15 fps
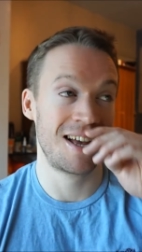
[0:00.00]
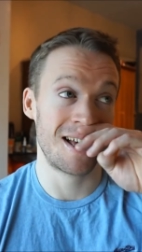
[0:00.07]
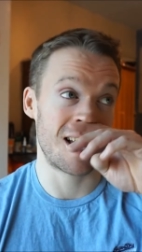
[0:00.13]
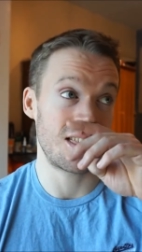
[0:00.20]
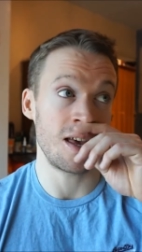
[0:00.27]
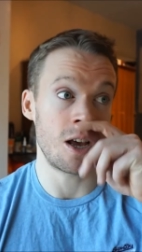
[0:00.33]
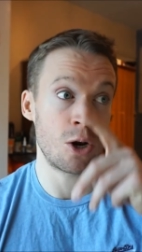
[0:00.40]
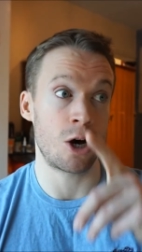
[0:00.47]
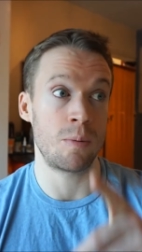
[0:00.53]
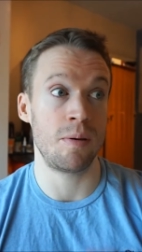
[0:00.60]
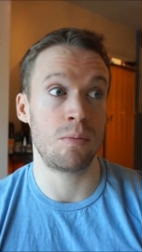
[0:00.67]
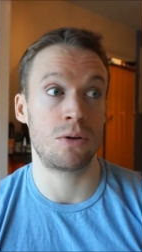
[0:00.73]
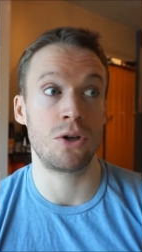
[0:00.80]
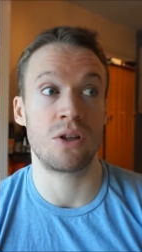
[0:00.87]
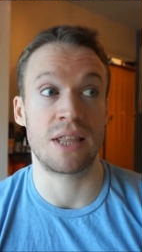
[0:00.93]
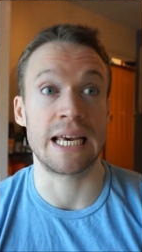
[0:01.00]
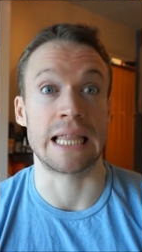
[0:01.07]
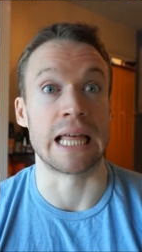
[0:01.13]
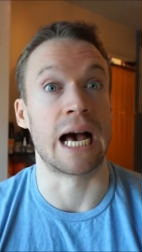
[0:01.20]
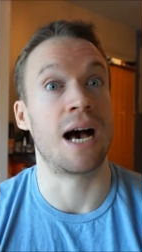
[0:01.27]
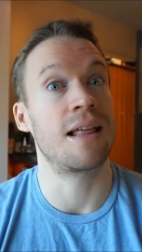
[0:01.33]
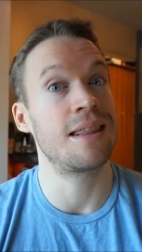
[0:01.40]
And I think a lot of people do think
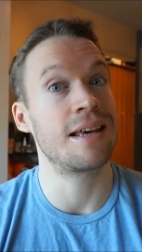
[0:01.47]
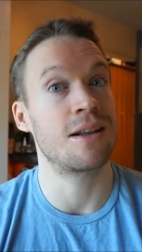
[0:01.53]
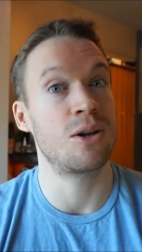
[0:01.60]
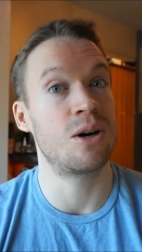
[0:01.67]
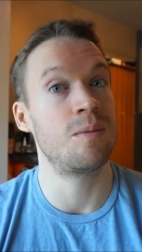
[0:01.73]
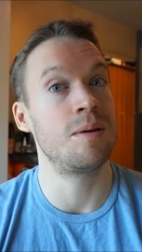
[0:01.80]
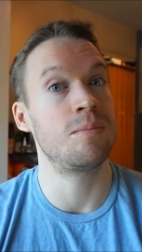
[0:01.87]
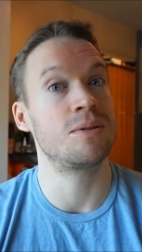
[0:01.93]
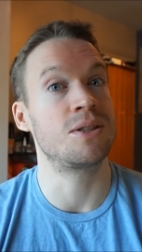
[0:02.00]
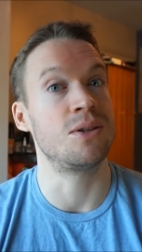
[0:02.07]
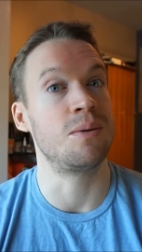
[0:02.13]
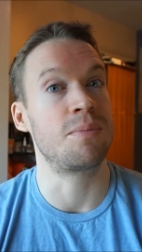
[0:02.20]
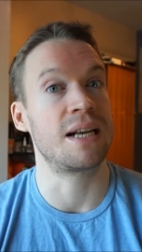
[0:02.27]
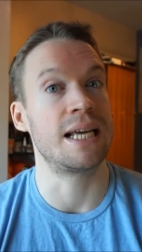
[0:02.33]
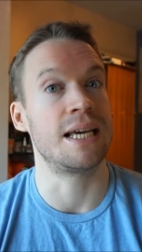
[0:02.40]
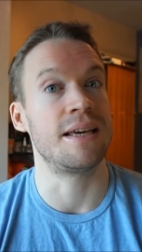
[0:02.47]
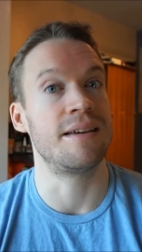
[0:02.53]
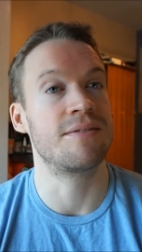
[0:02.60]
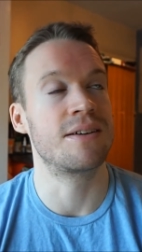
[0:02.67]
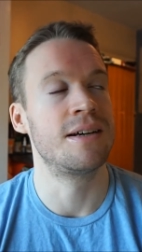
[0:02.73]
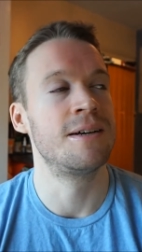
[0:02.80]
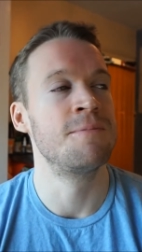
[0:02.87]
that. I think a lot of people do
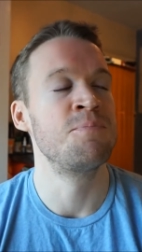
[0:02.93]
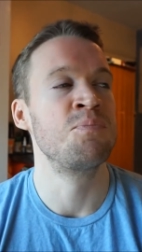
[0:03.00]
believe